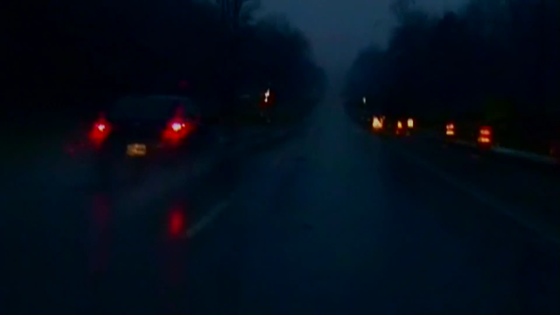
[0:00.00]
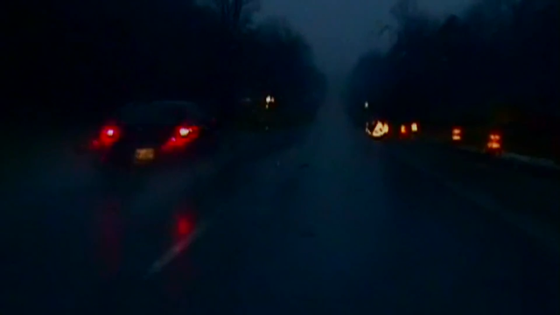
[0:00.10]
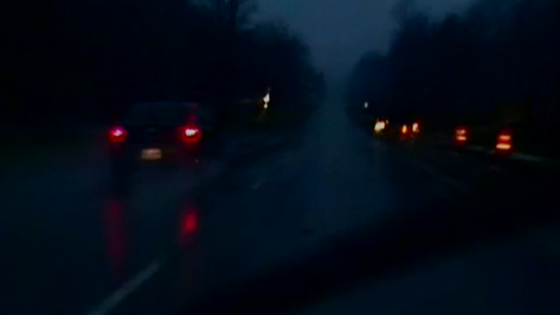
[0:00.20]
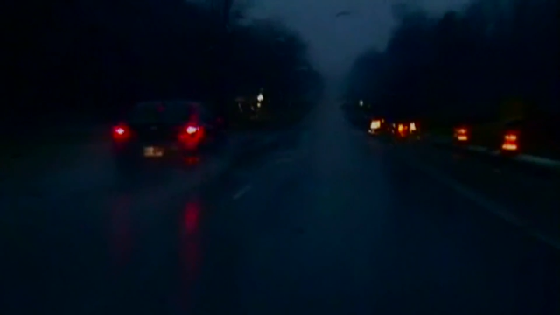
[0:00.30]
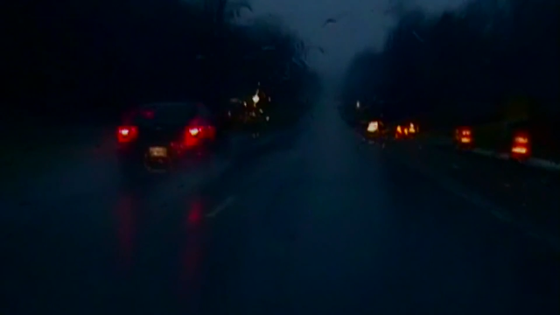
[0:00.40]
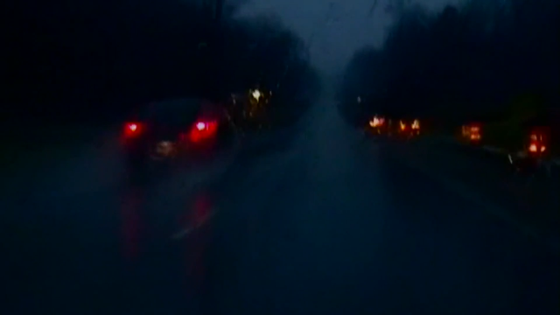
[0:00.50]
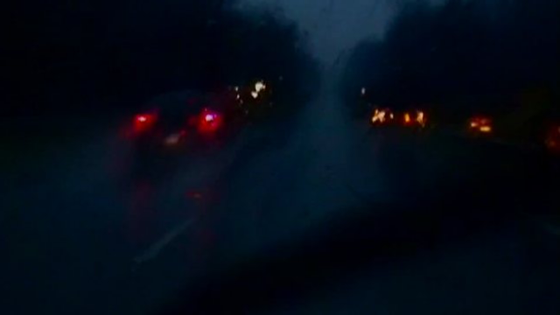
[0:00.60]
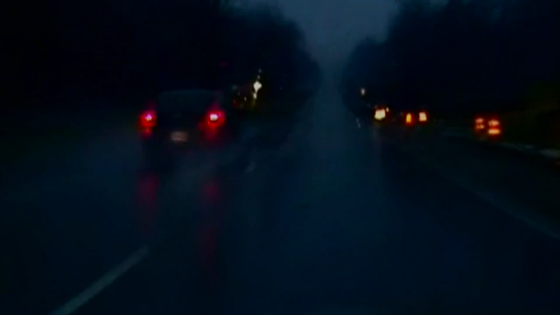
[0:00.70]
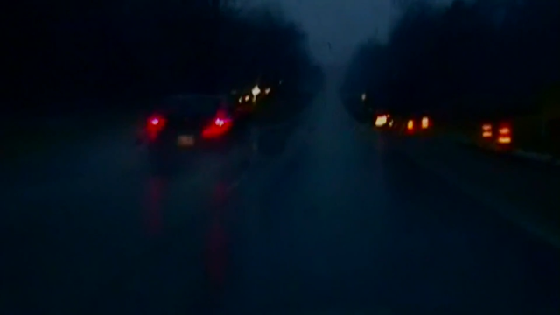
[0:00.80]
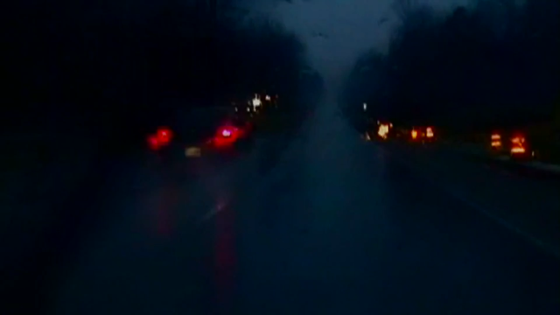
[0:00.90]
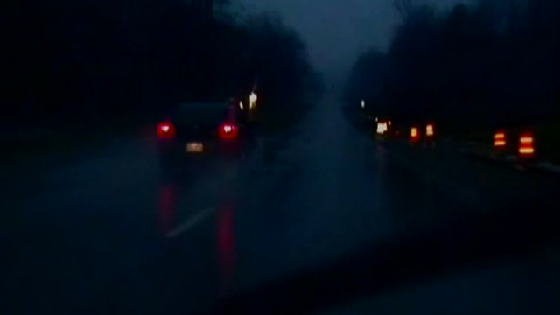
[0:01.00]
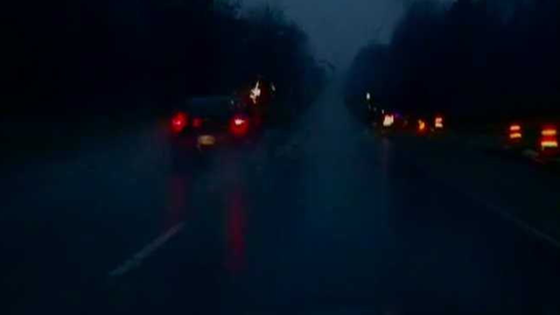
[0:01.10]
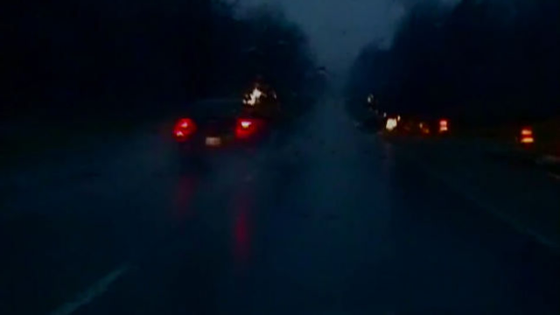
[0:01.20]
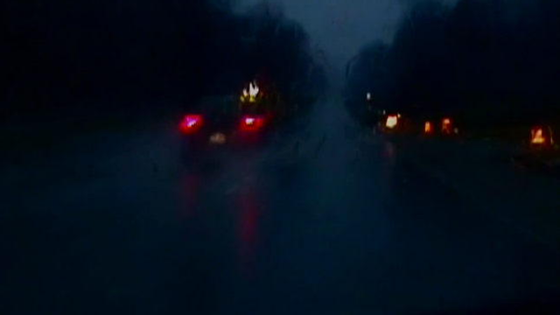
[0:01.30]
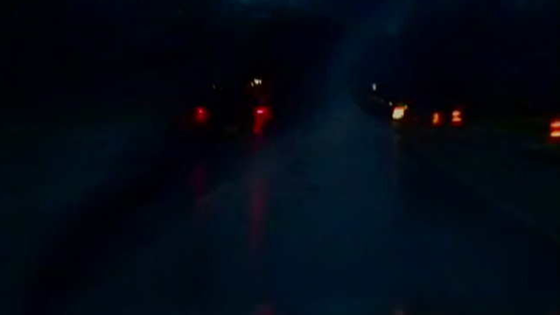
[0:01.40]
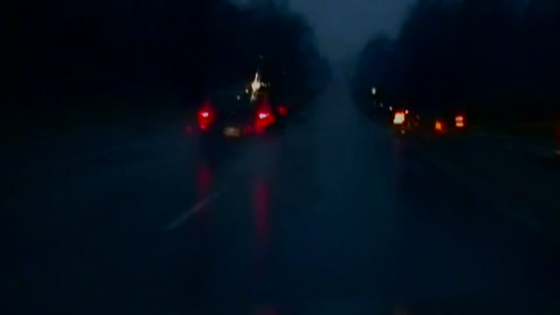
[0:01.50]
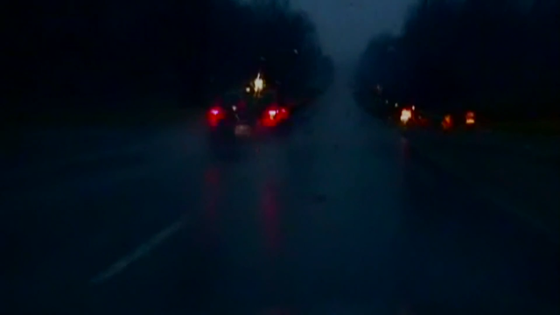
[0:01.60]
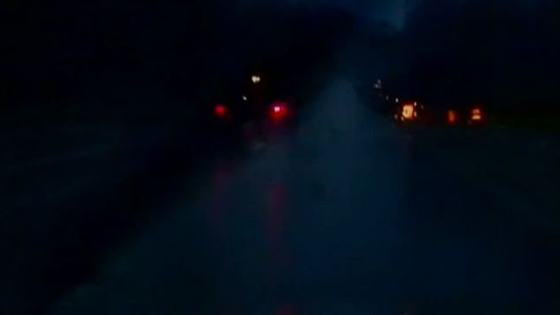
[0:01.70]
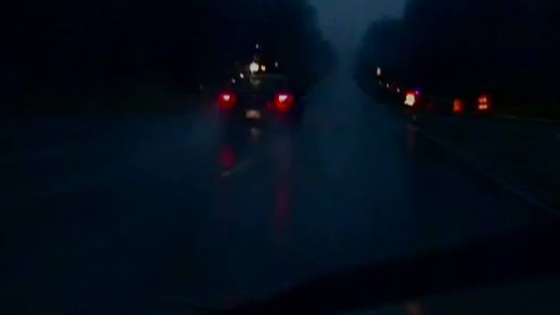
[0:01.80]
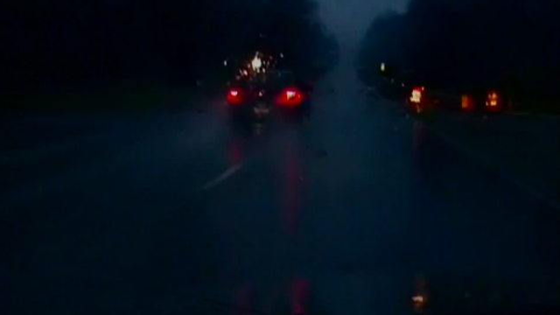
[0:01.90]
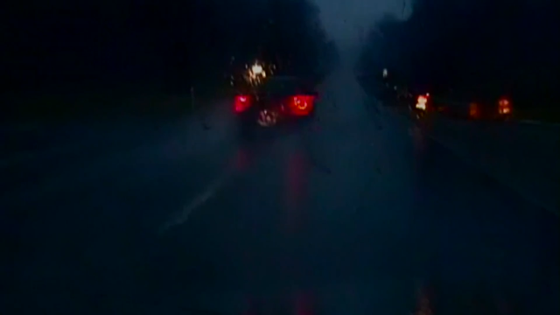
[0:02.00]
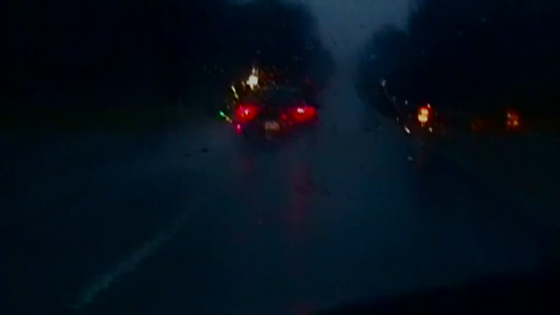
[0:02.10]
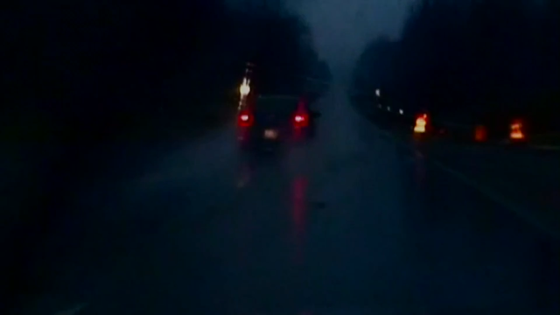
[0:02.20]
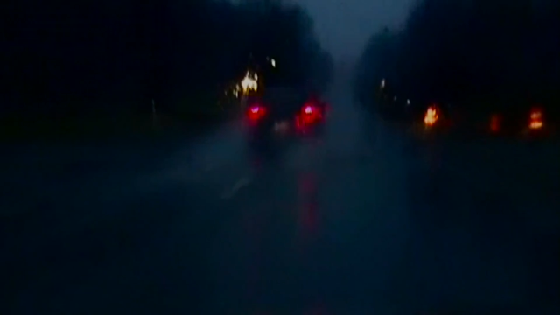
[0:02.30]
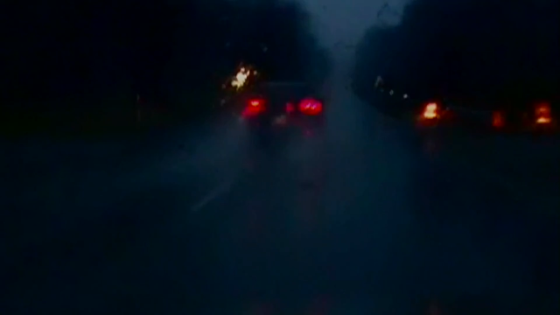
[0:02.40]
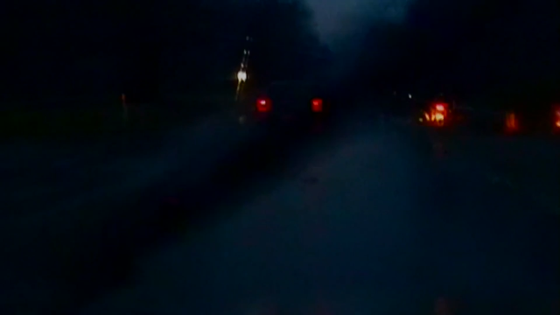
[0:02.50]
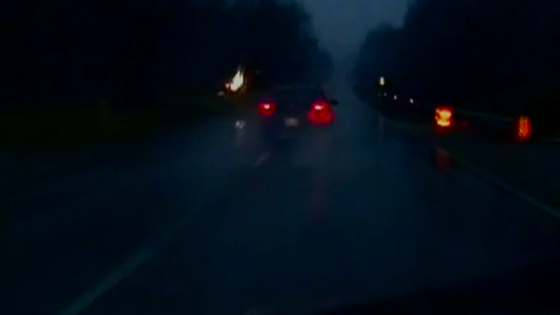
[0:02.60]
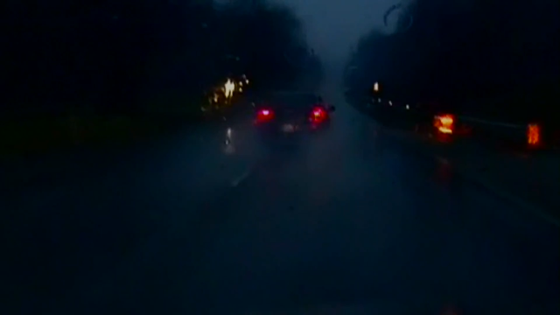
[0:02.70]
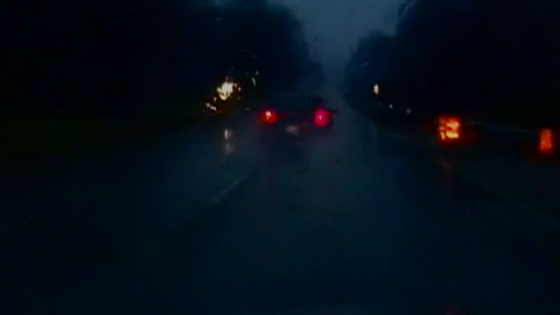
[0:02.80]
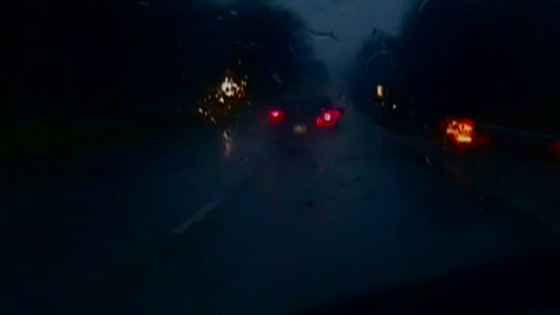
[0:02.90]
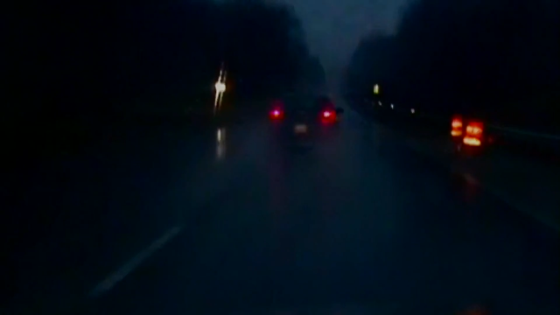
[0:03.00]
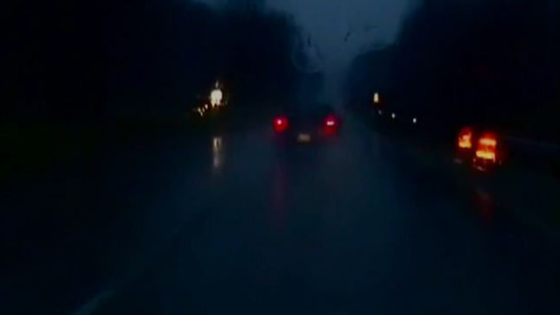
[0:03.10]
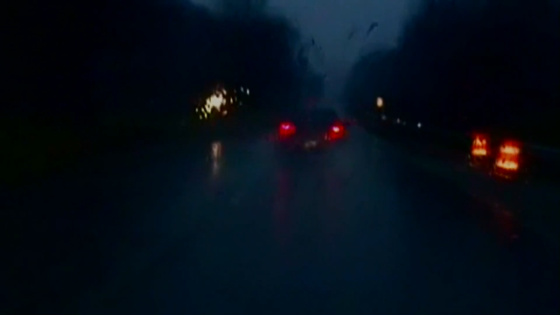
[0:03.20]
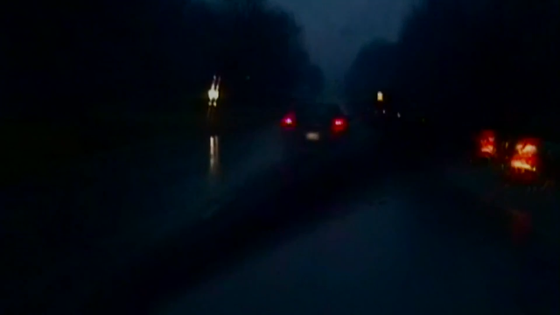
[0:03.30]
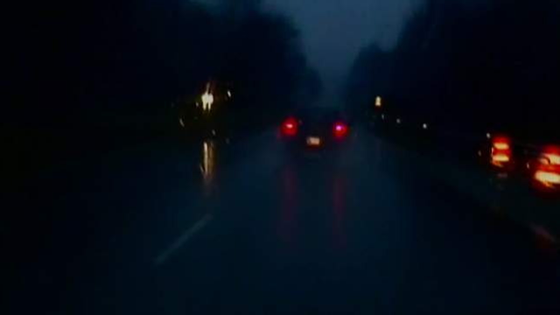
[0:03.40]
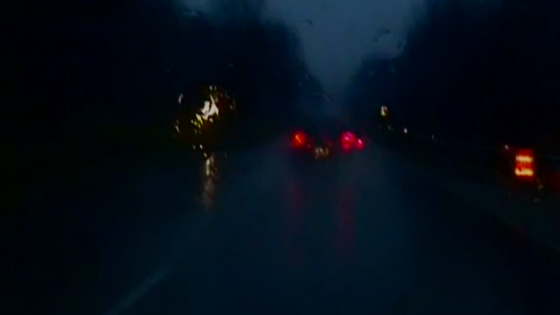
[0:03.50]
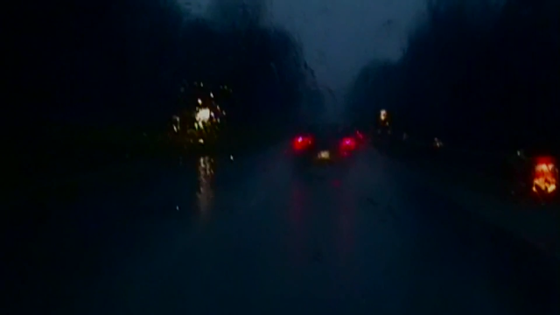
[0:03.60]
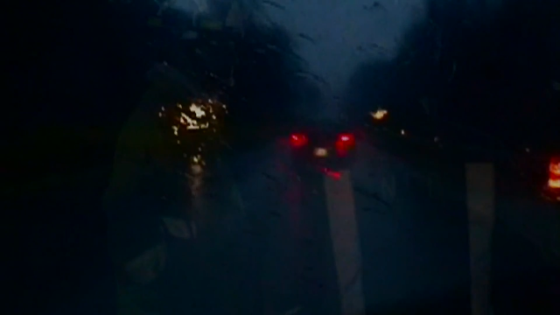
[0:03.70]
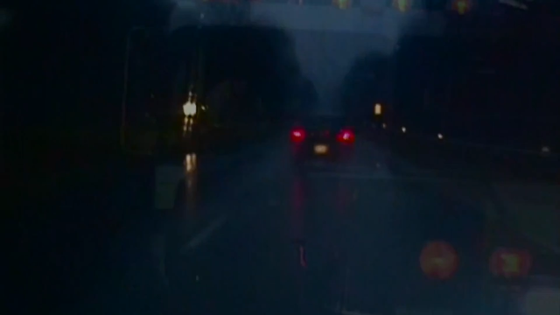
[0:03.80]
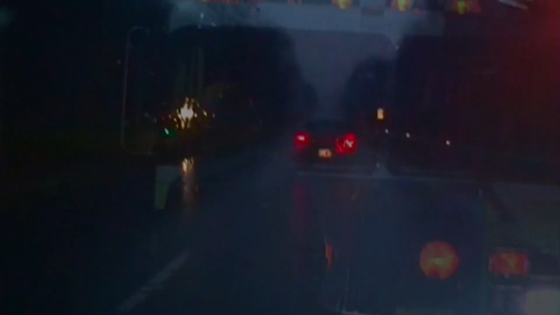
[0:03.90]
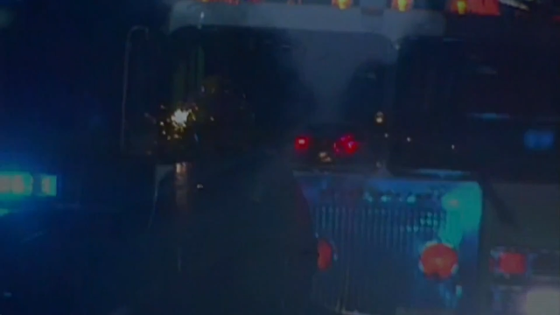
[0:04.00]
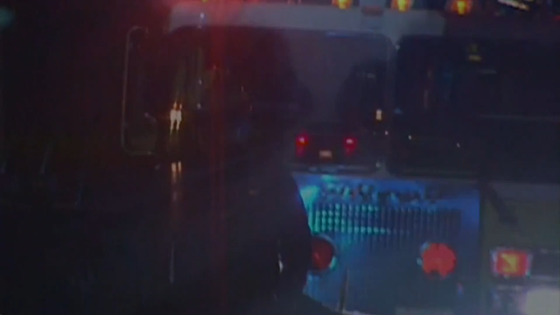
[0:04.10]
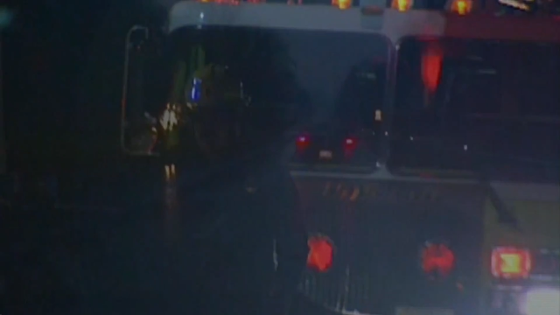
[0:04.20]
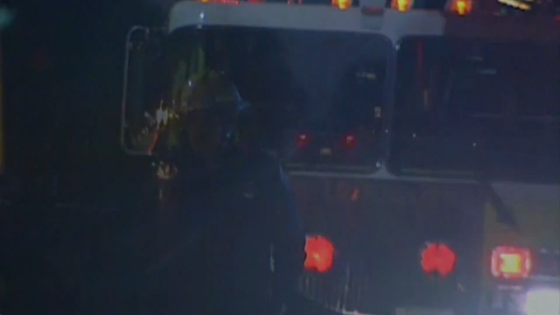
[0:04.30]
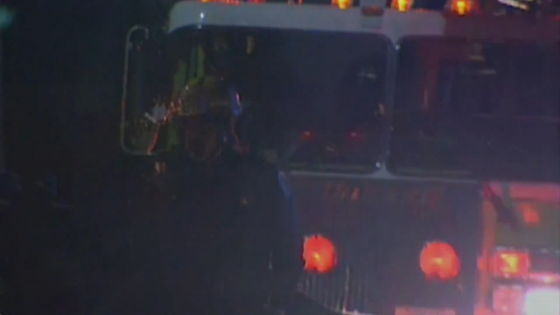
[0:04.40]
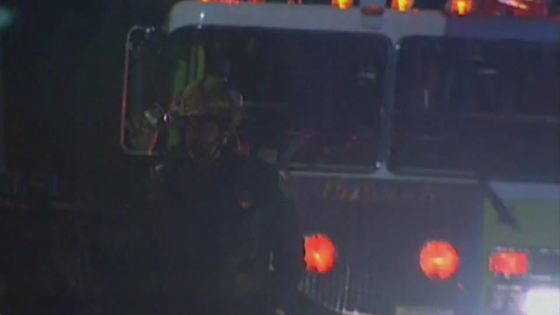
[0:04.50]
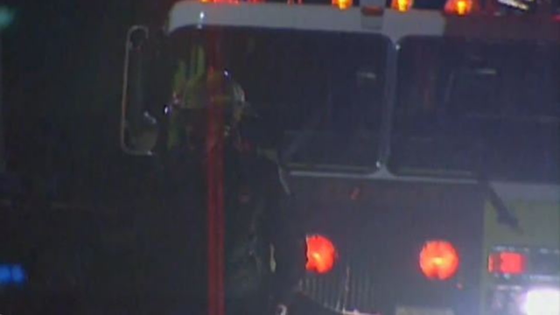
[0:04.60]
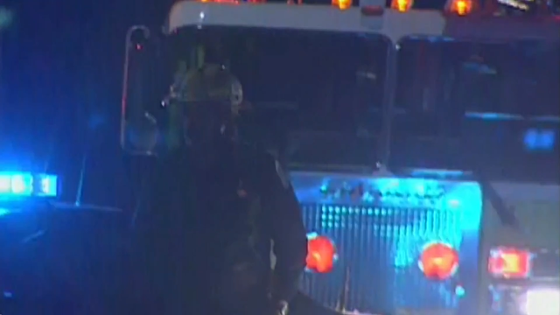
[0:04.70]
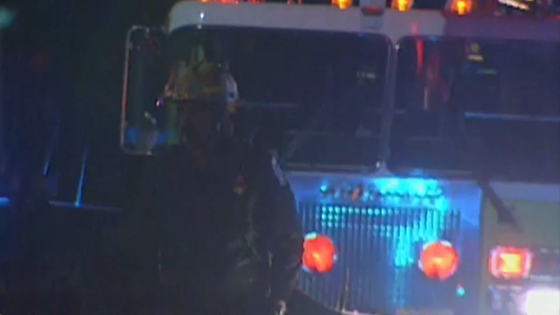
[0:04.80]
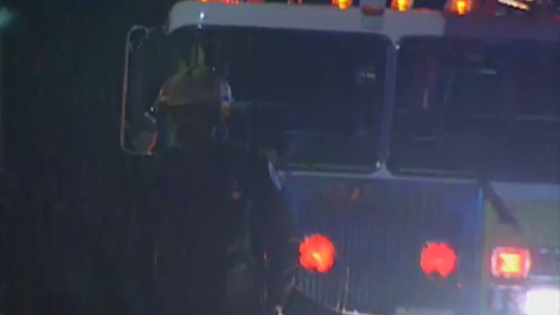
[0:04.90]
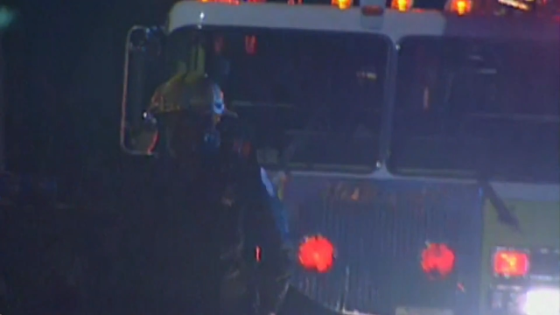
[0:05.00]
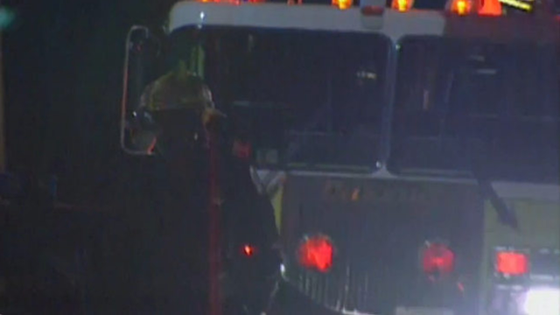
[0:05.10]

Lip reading: (no speaker visible)